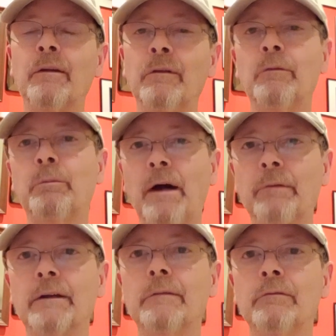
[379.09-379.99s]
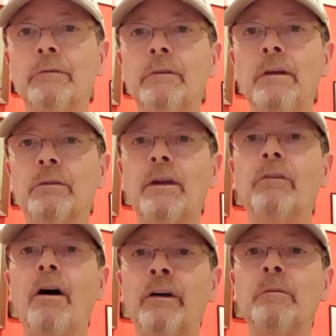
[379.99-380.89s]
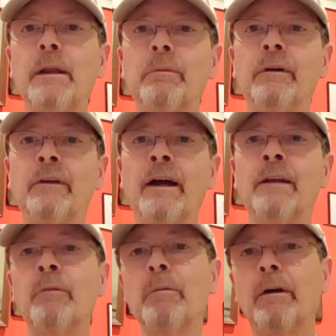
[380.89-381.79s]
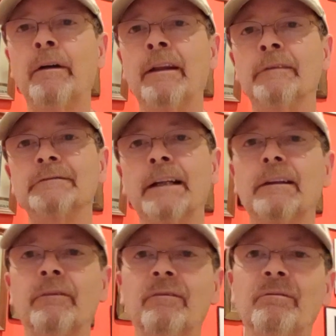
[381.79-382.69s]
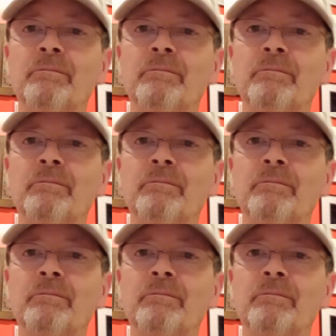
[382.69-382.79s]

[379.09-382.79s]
It was probably several hundred people in line, and we were in the